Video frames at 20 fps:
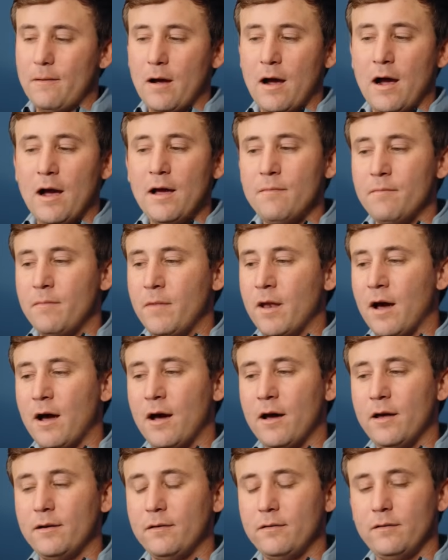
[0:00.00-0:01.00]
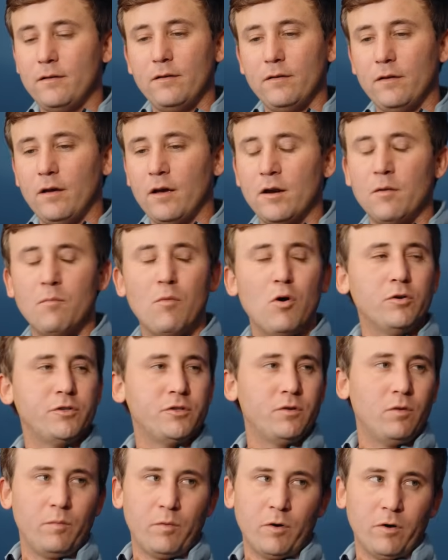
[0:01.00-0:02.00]
I am not an
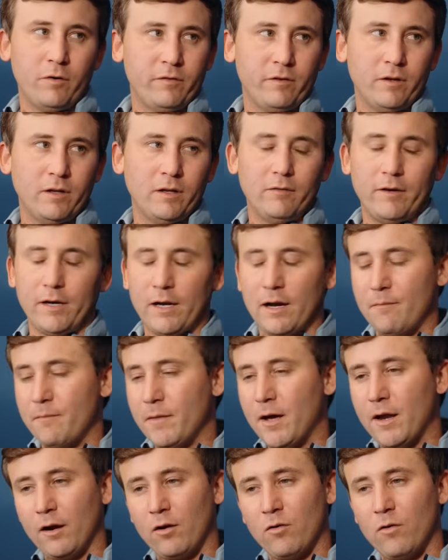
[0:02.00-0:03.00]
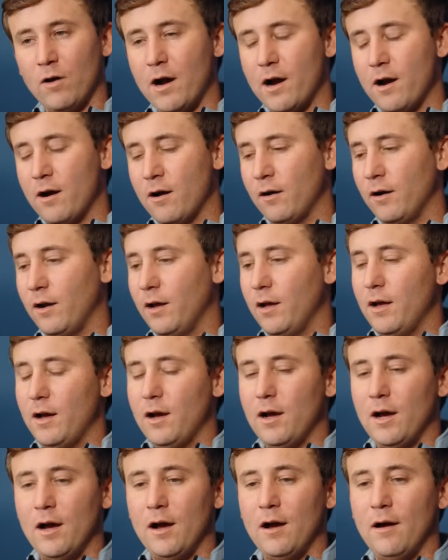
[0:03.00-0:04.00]
emotional person. Like I'm not a crier.
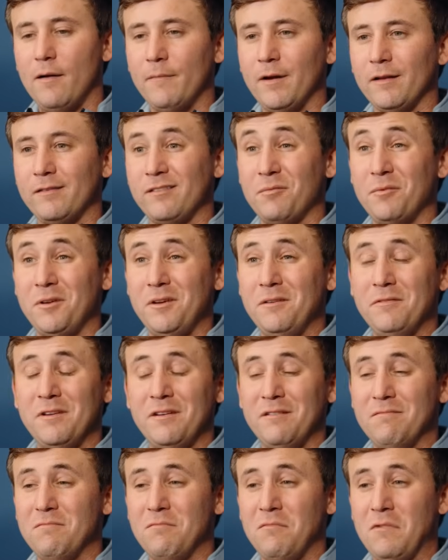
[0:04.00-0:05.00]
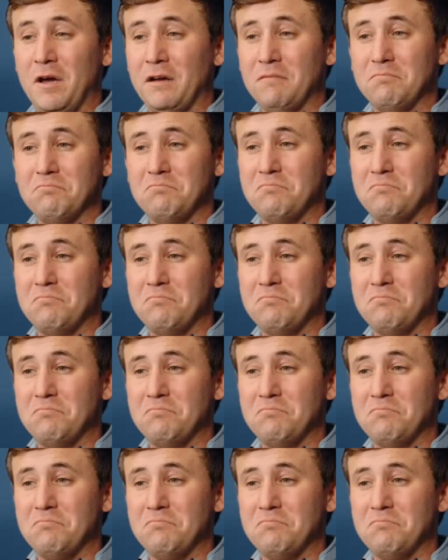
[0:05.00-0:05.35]
Um, not something even like